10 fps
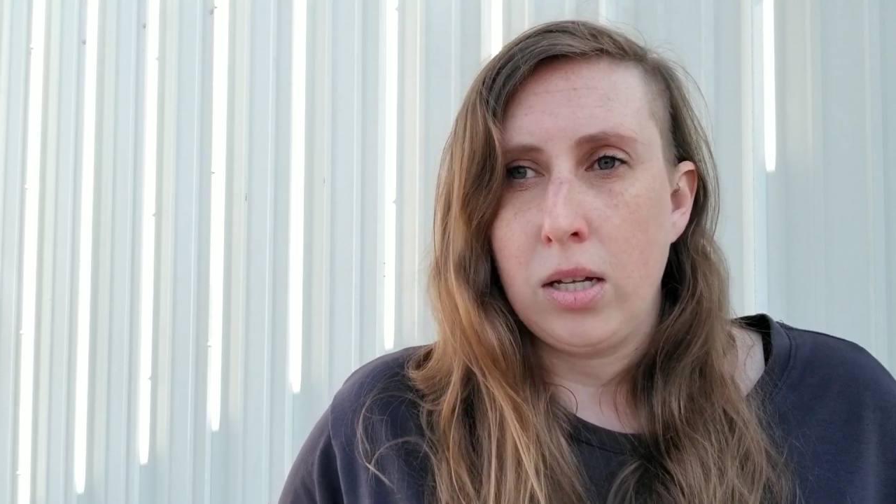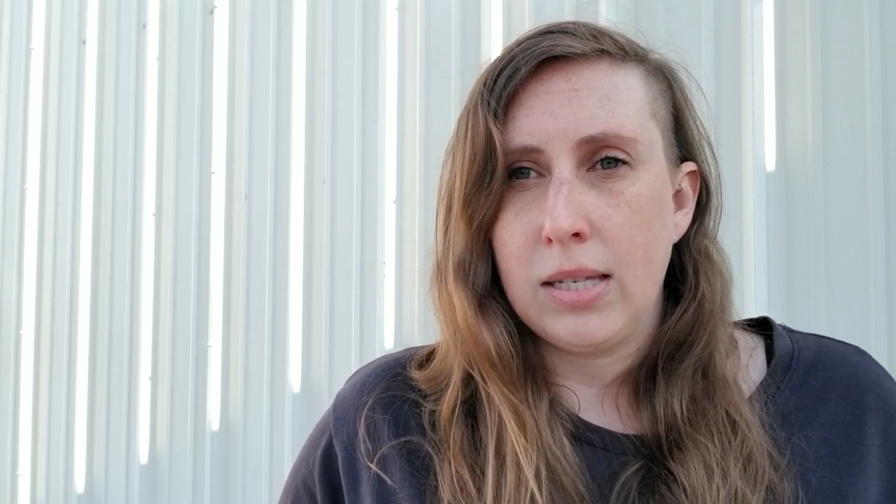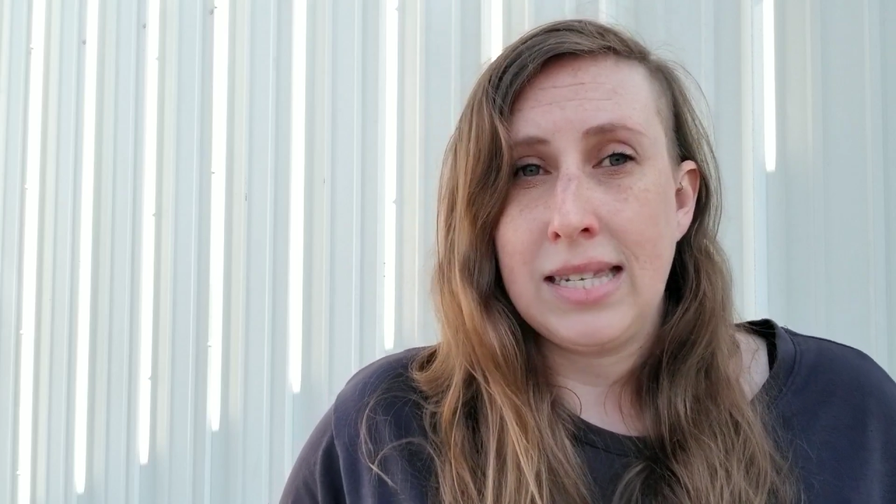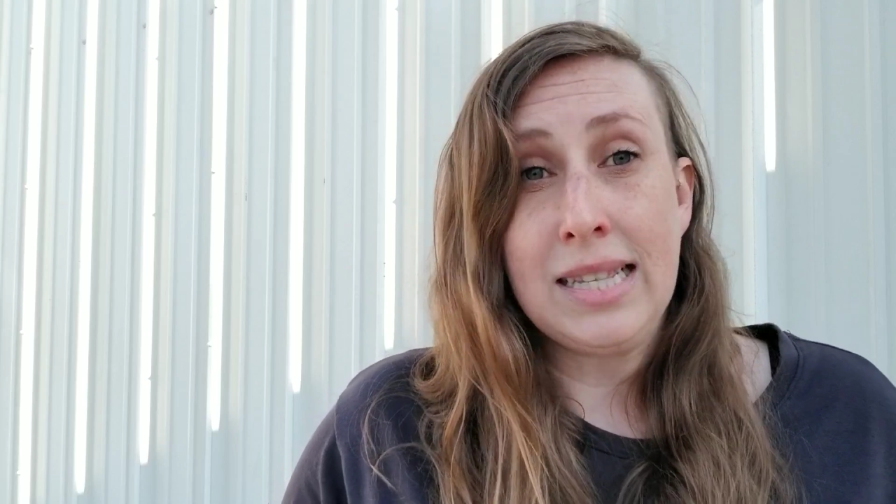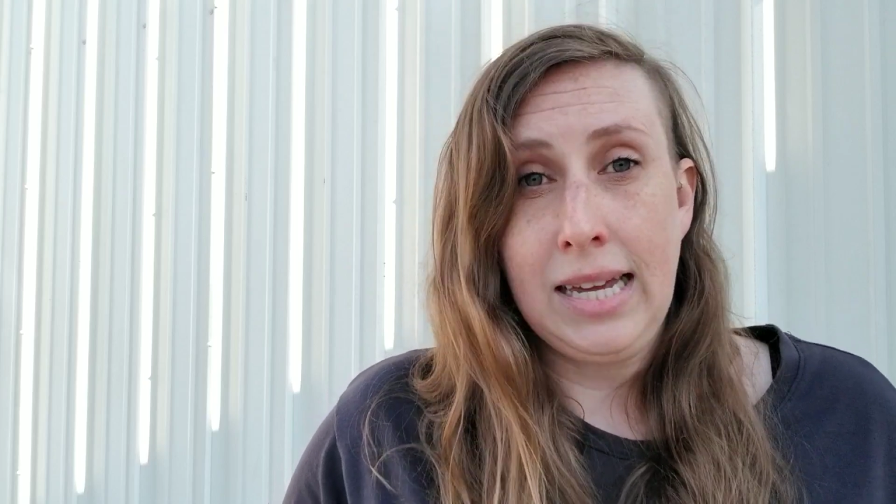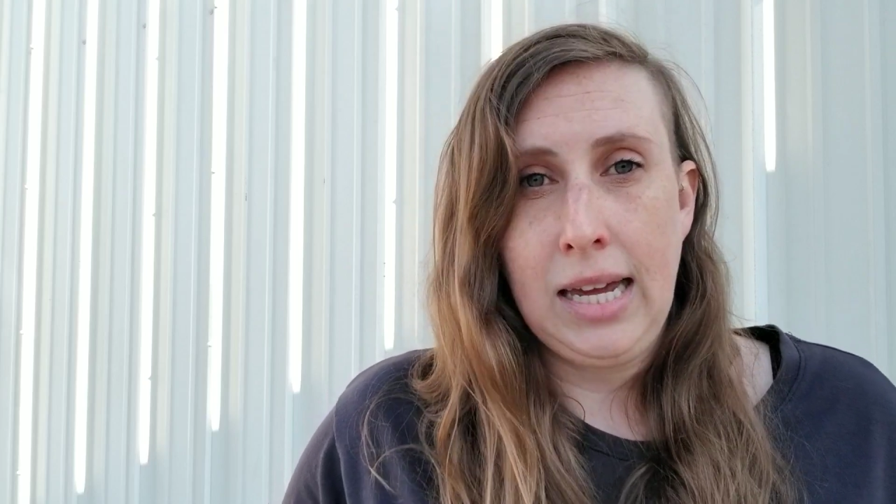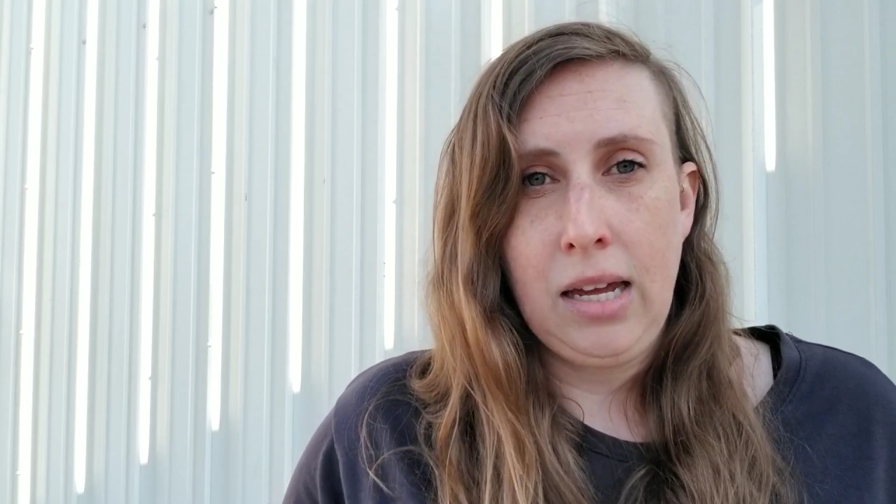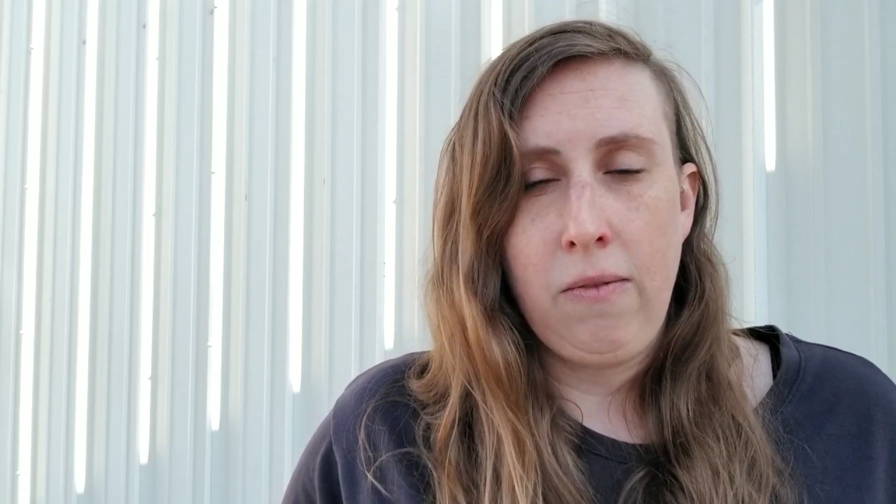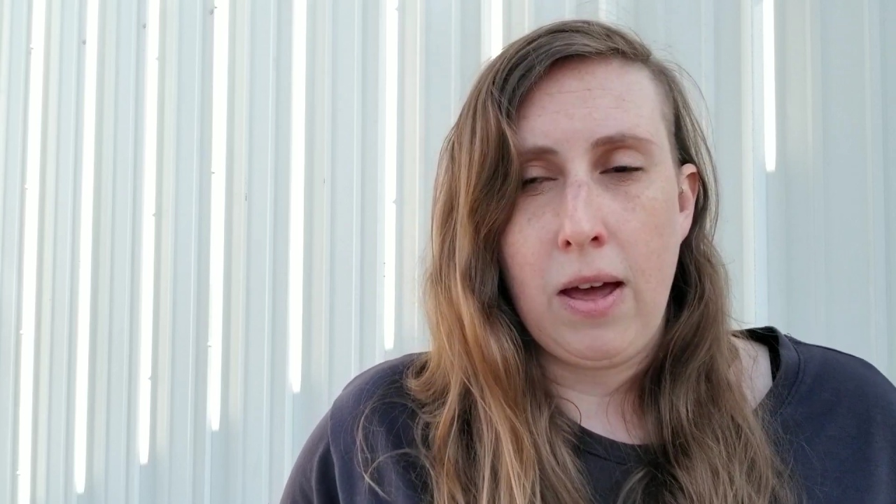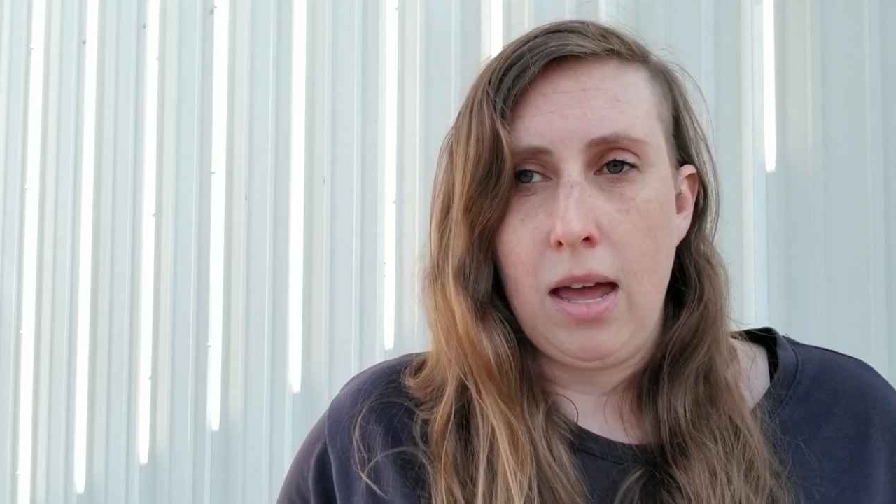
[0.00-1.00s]

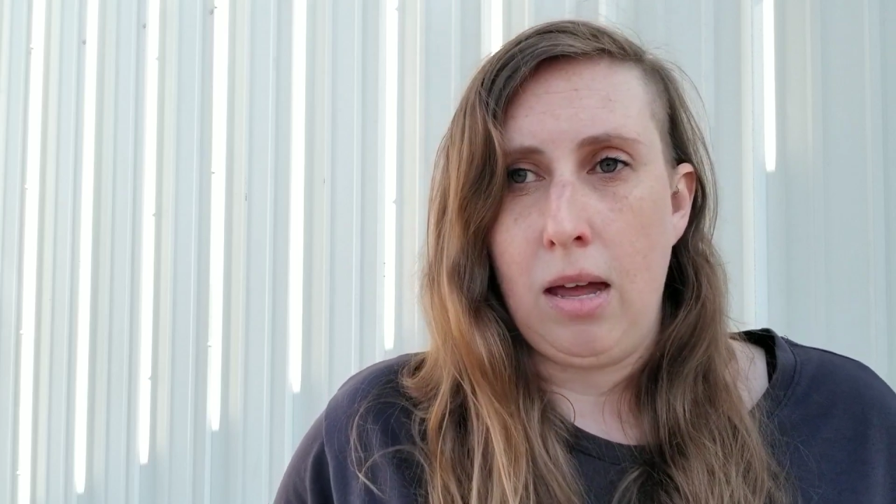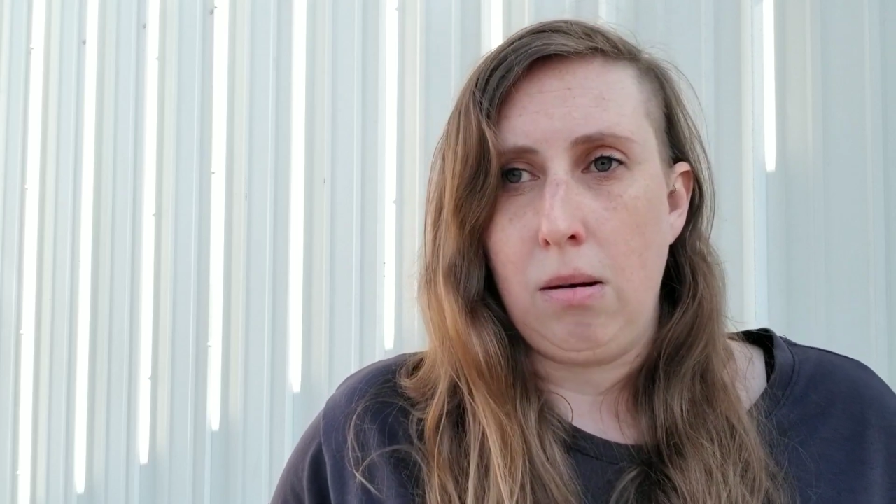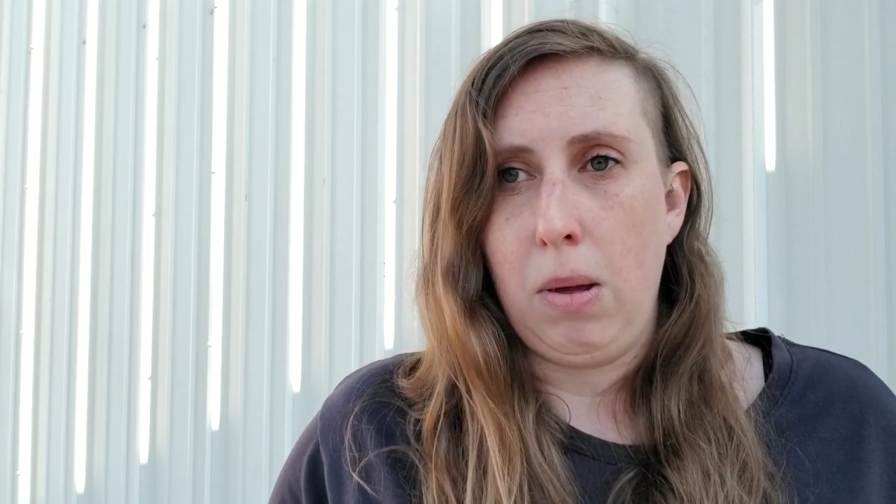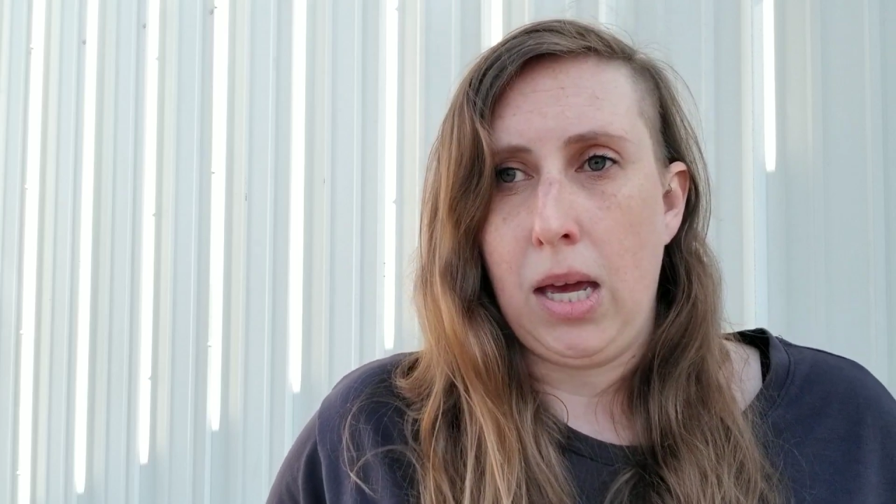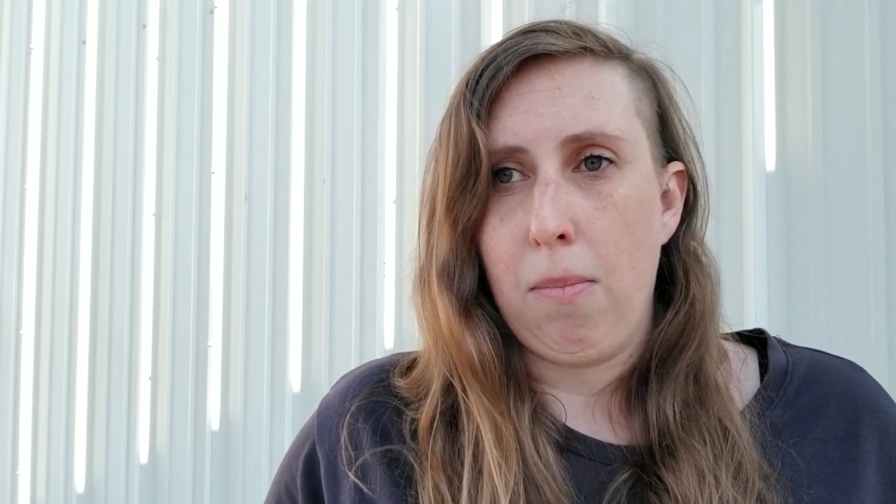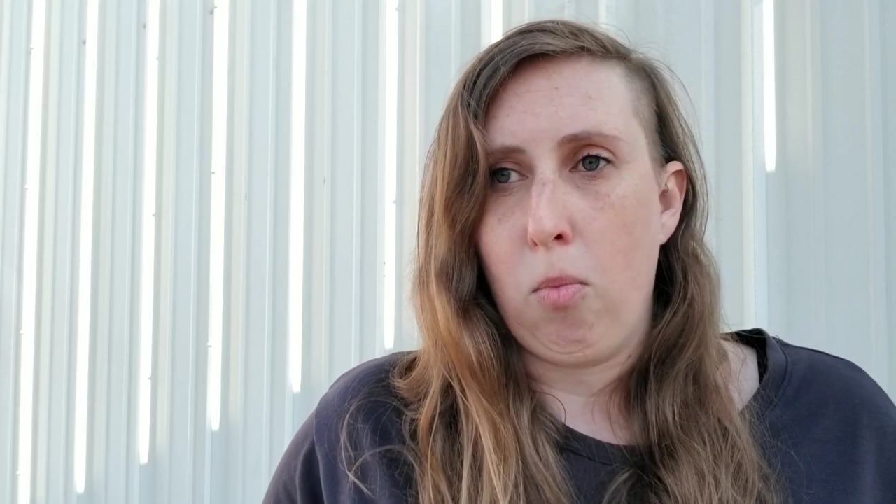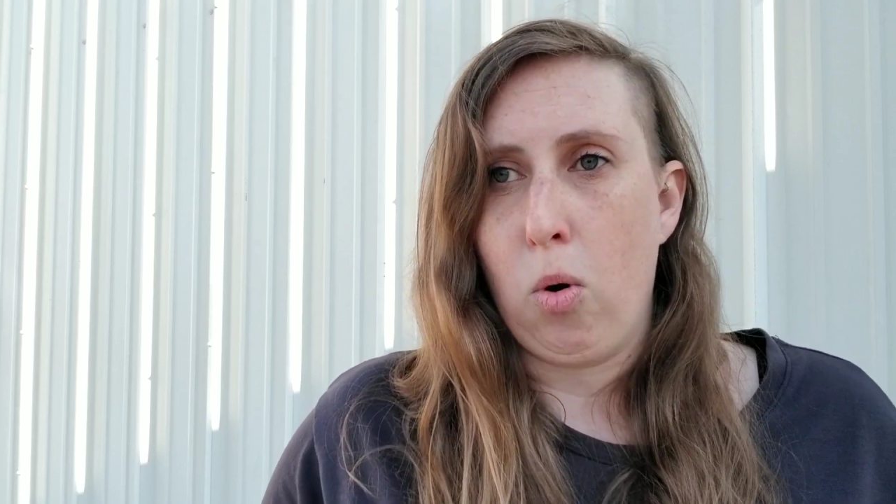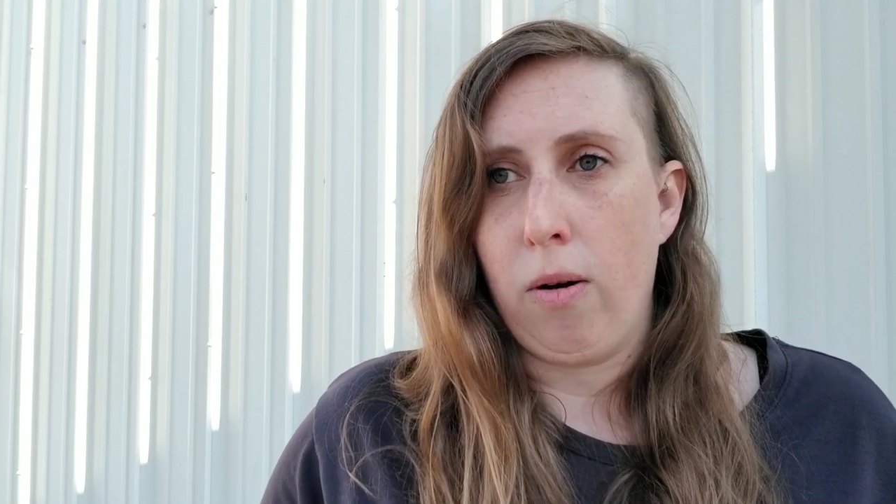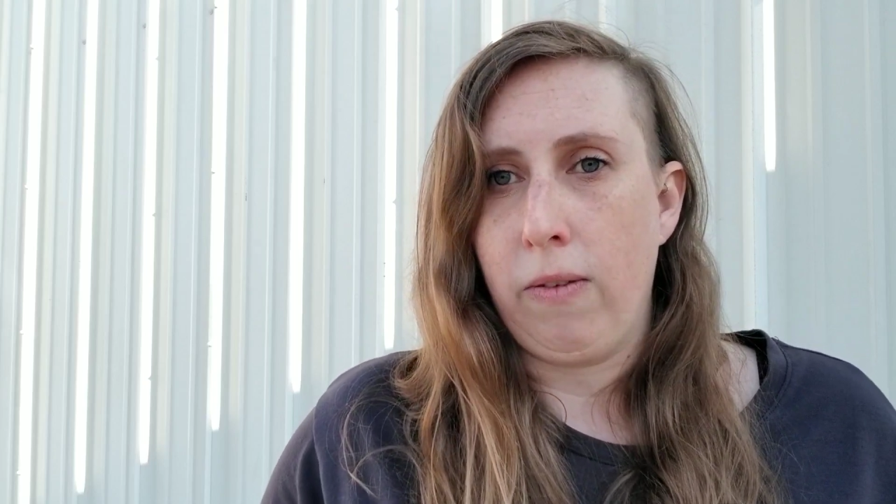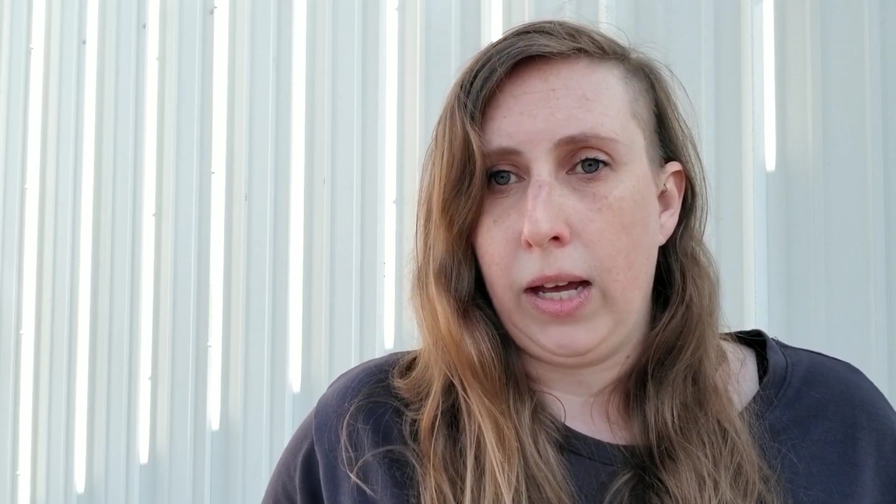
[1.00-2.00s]
sleeve and make it more of